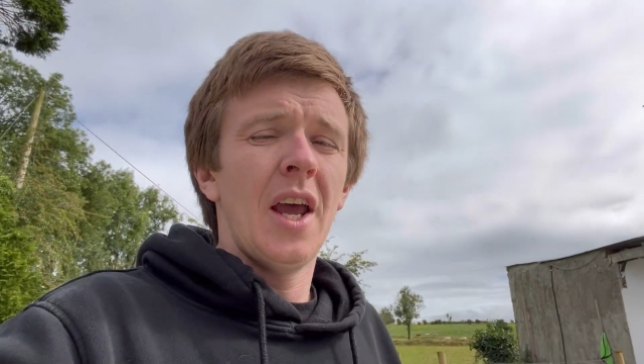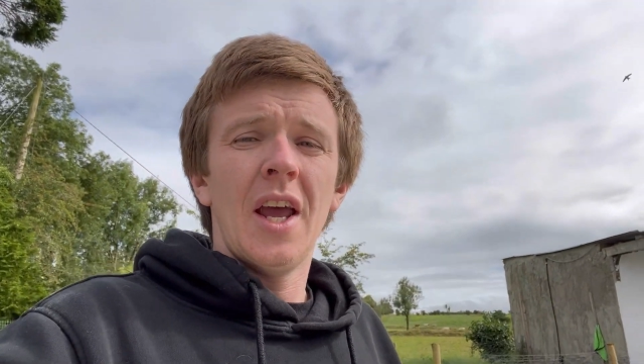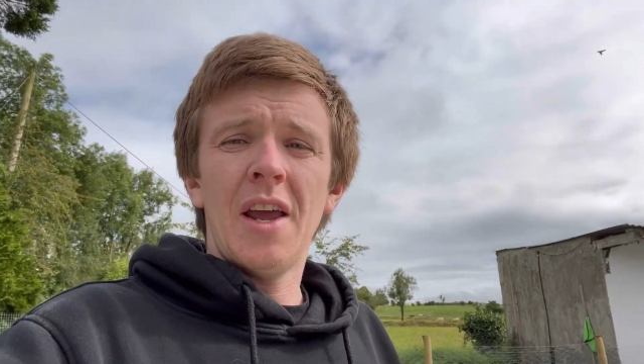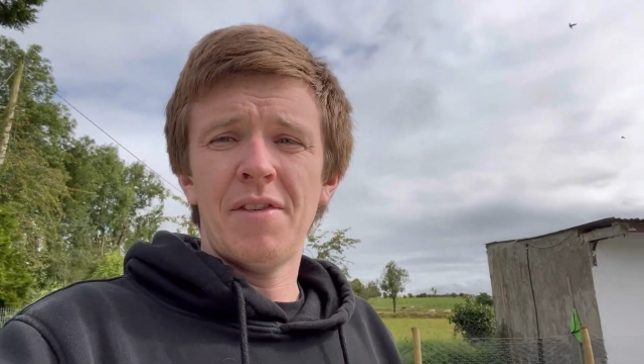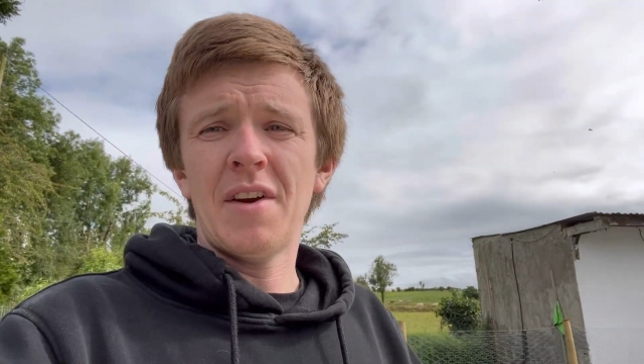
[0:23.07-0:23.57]

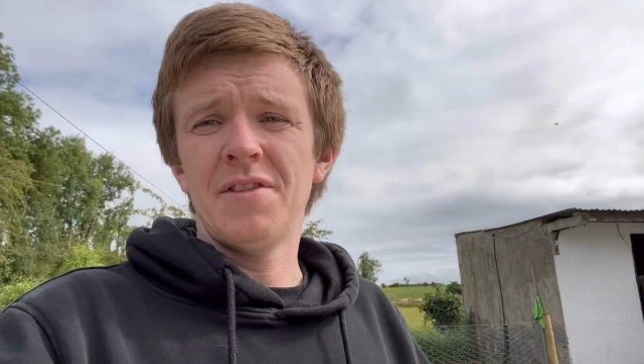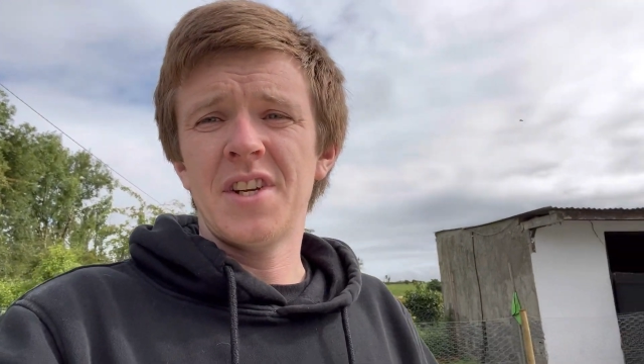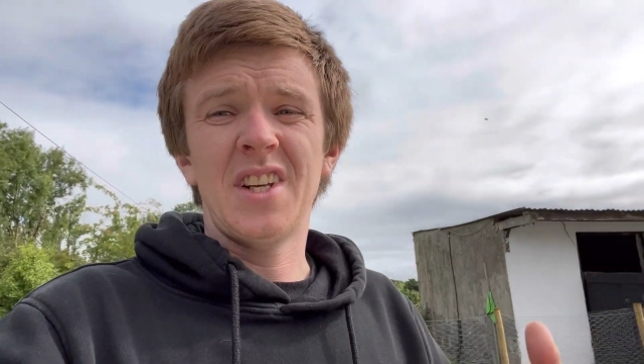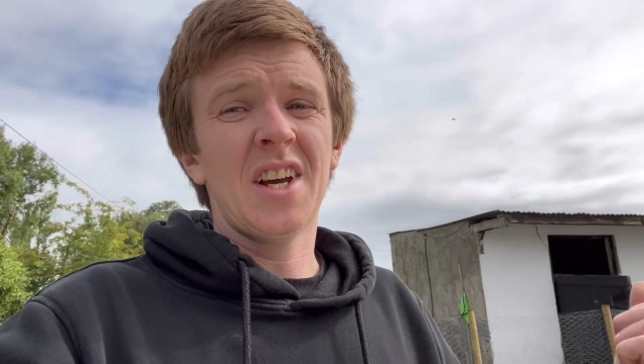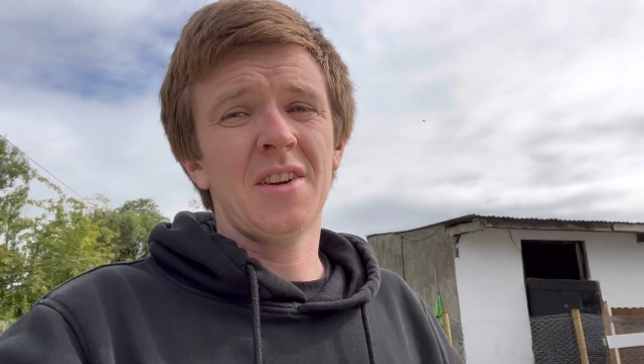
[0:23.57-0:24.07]
If you haven't
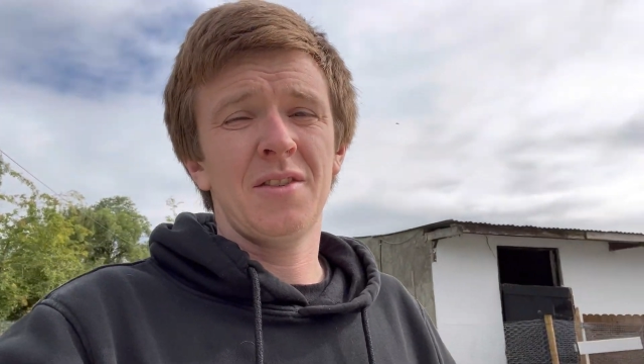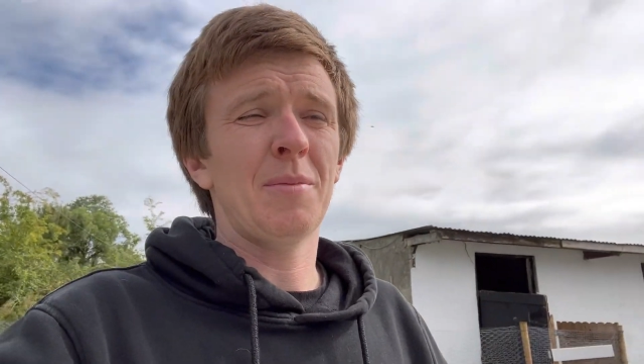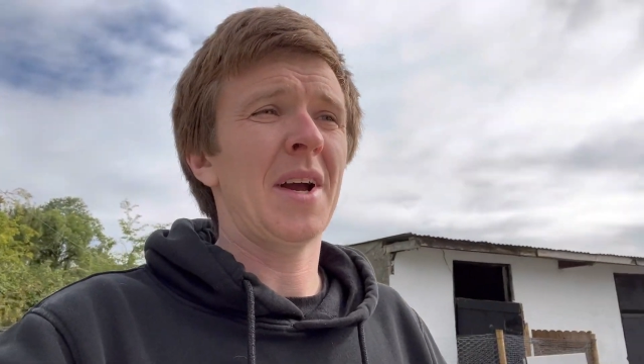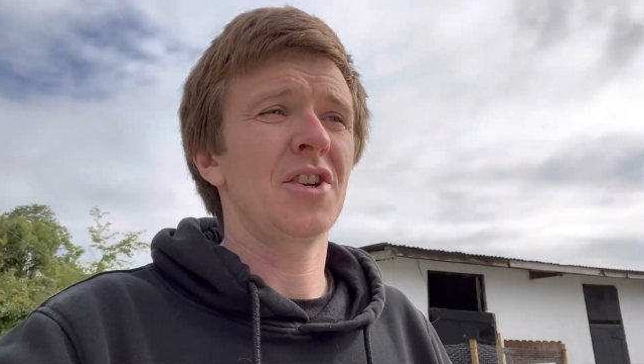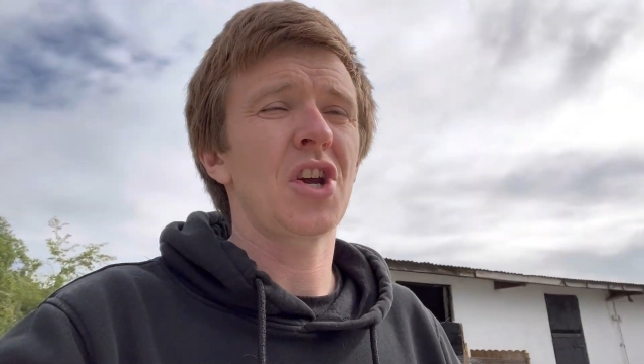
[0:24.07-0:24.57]
seen that, go
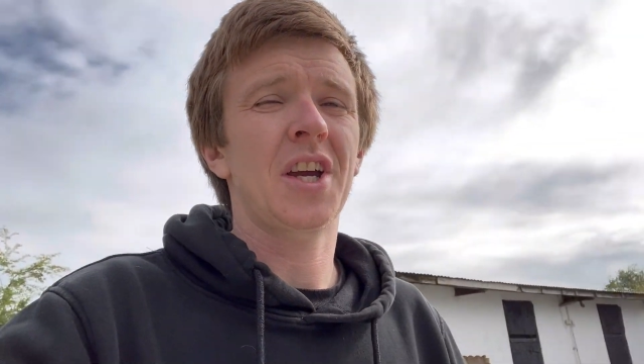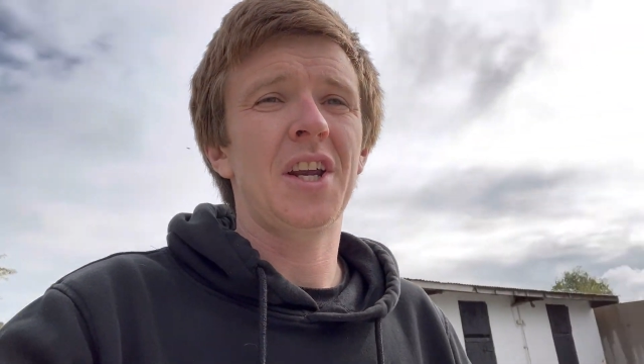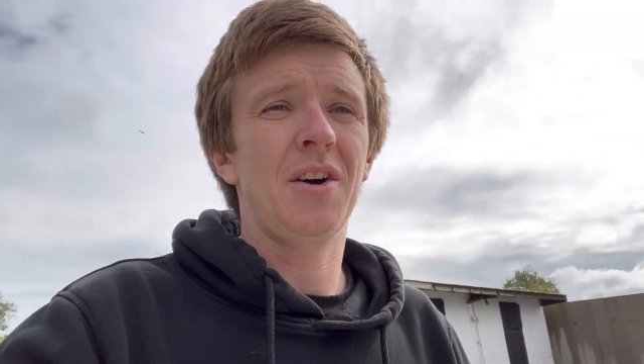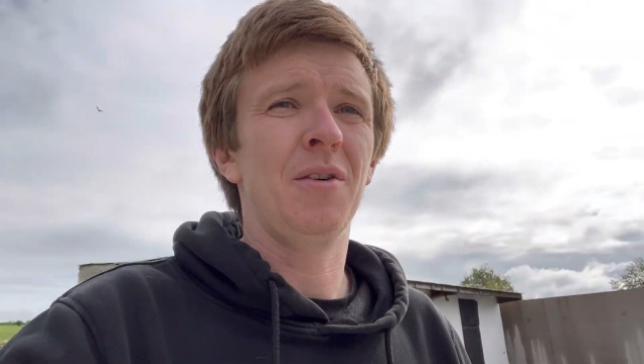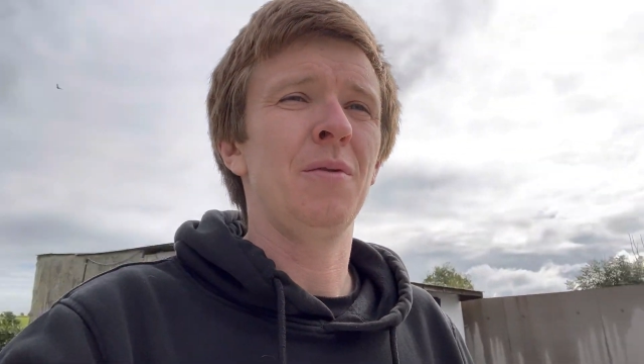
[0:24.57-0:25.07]
back and check it
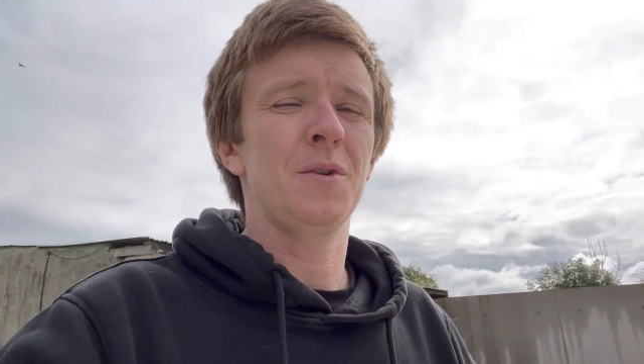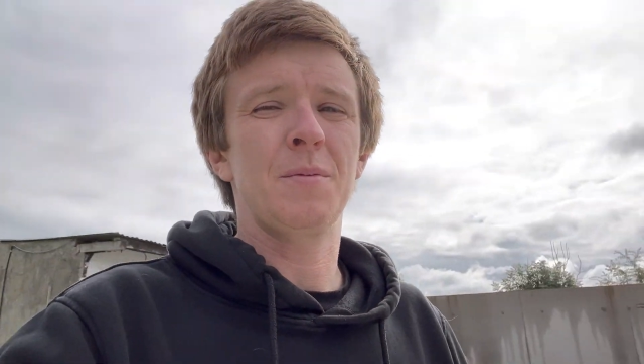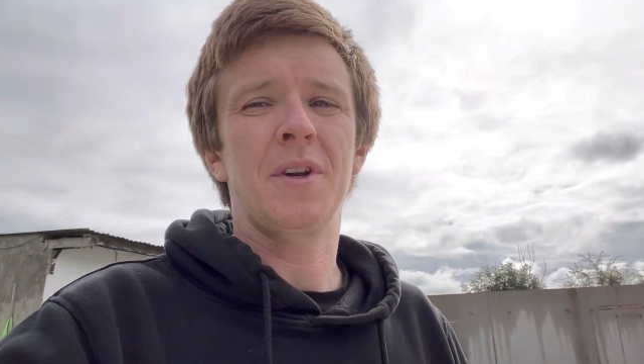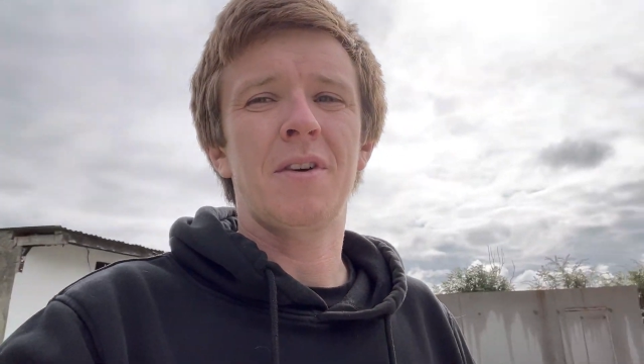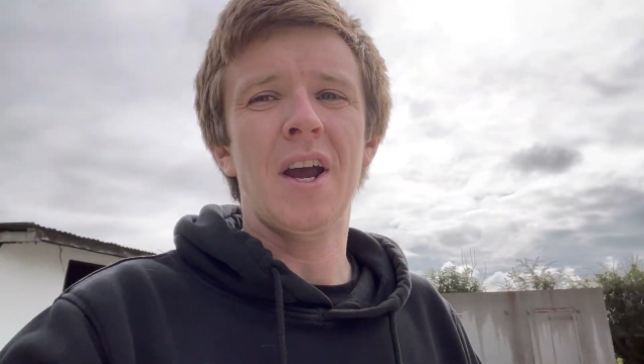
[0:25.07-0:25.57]
out. It was a
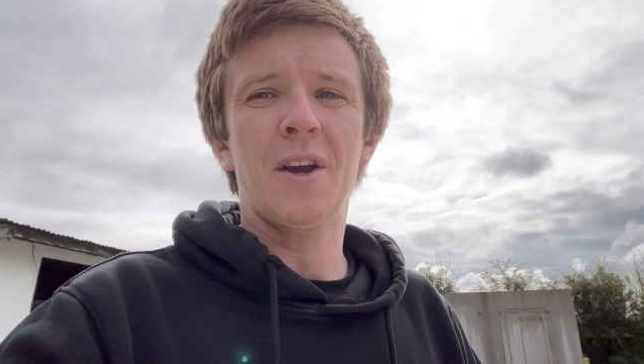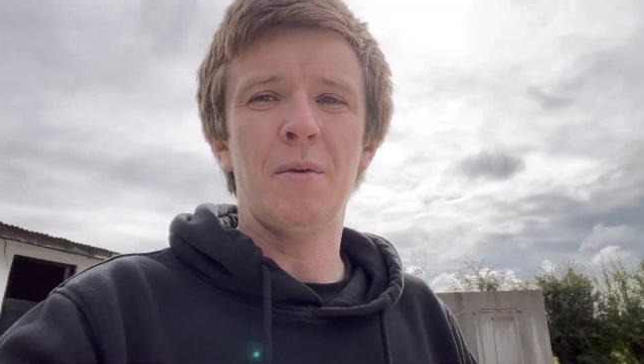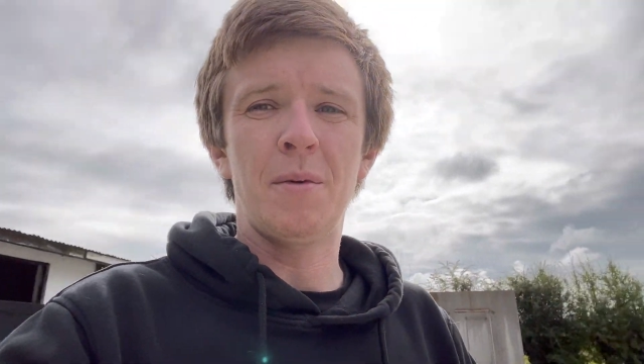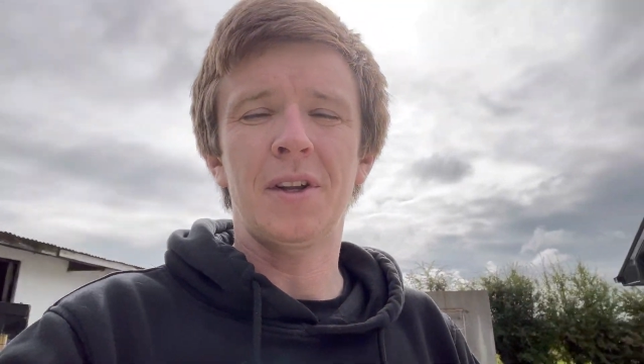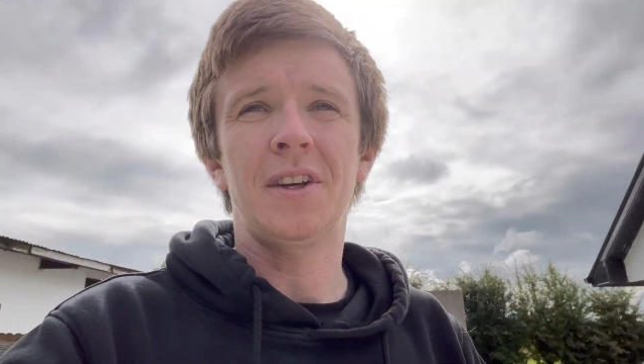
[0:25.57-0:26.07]
bit of crack. We
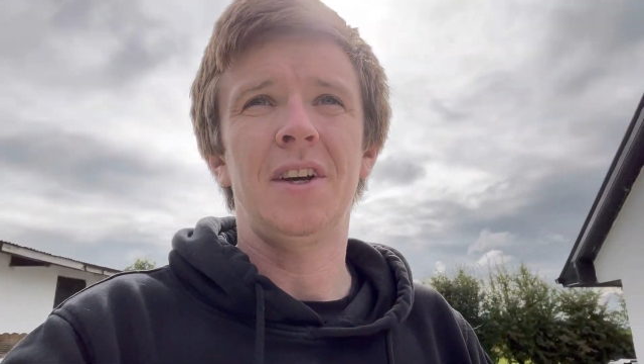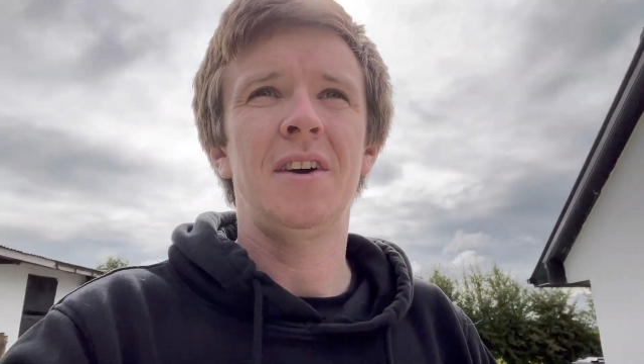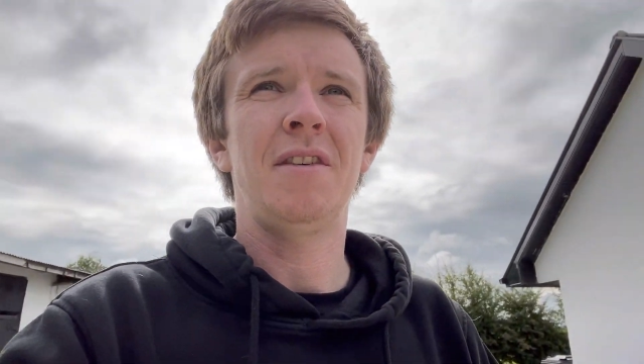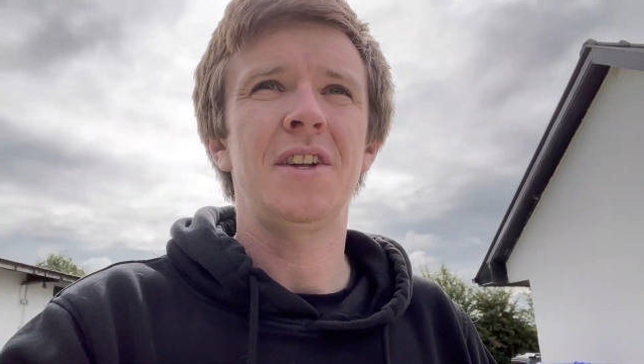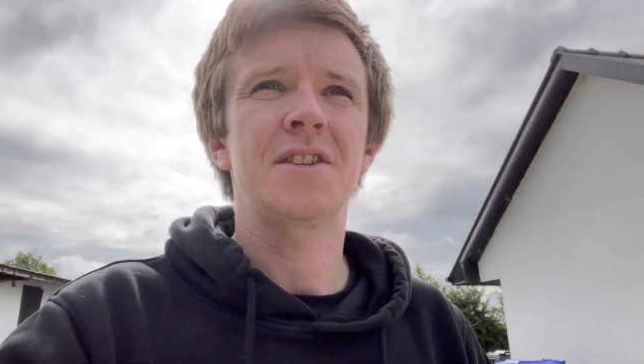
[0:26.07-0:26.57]
brought the
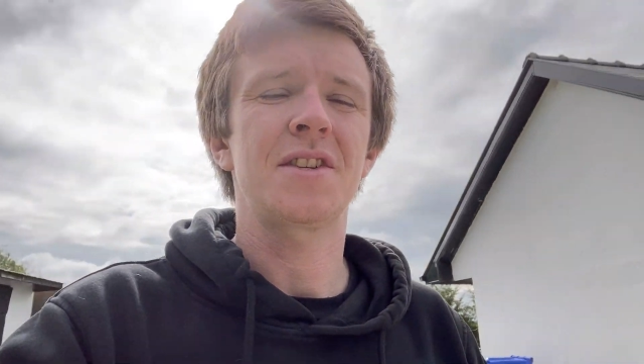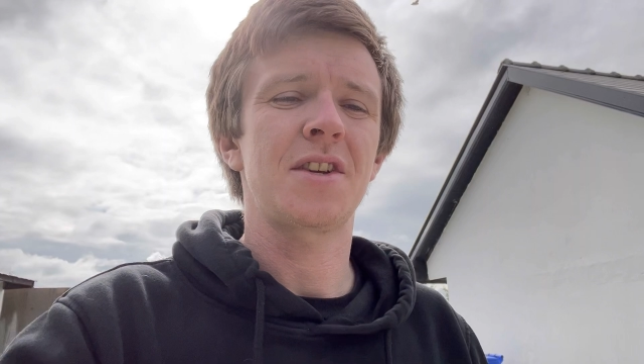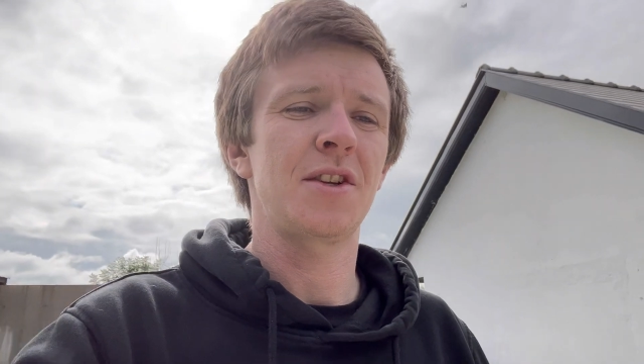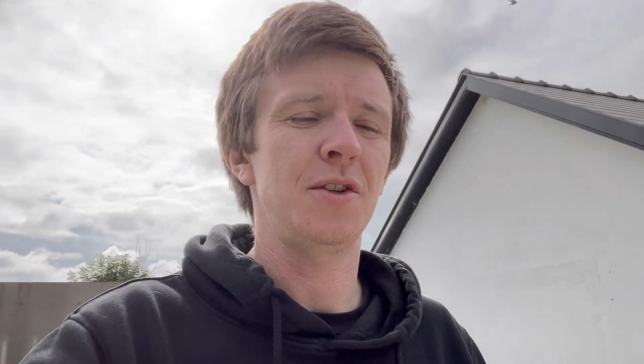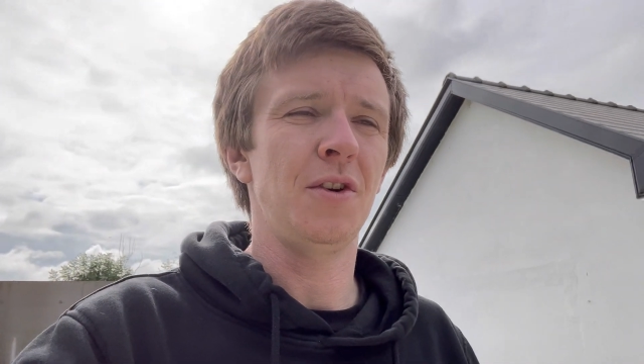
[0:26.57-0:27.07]
events
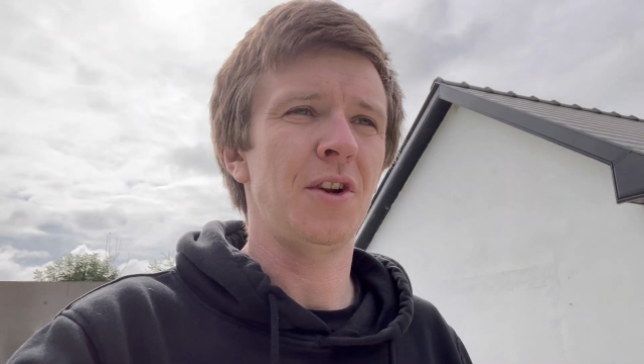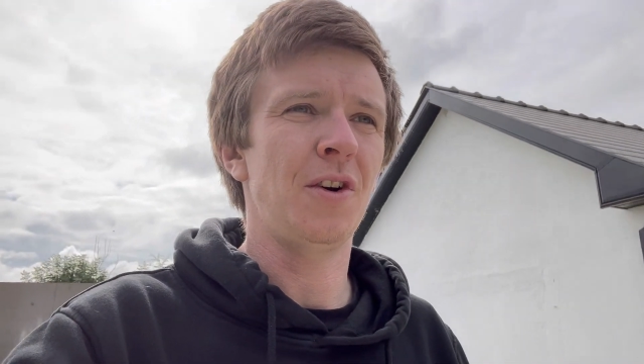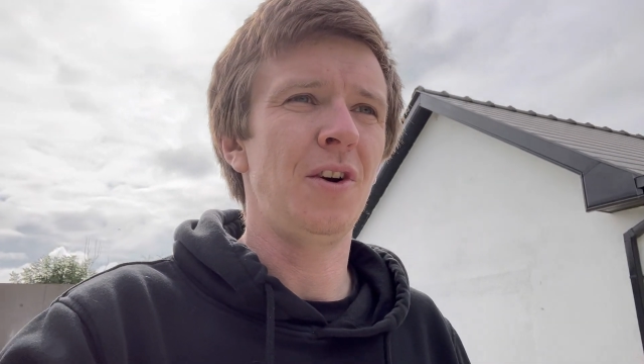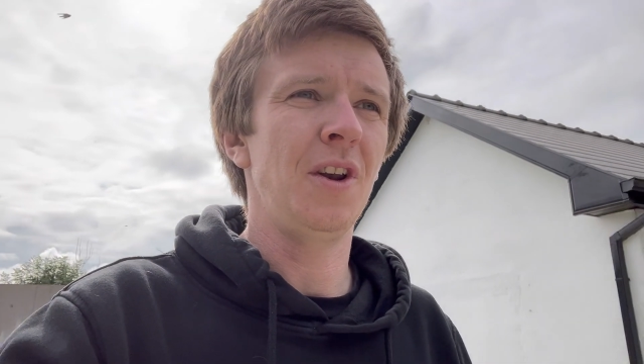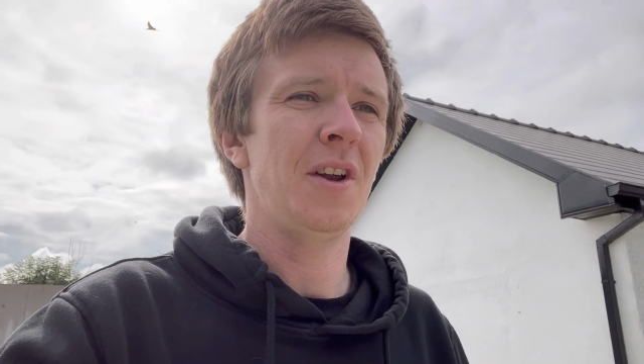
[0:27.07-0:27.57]
to
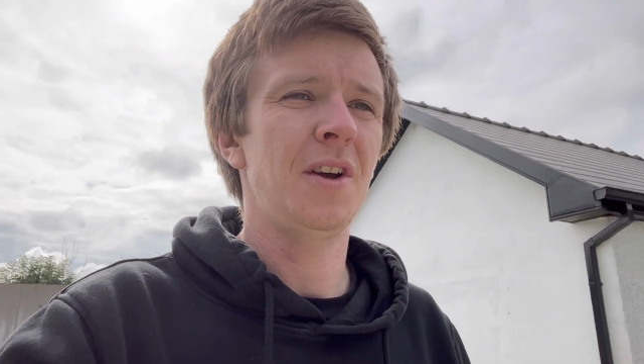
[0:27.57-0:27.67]
Donegal.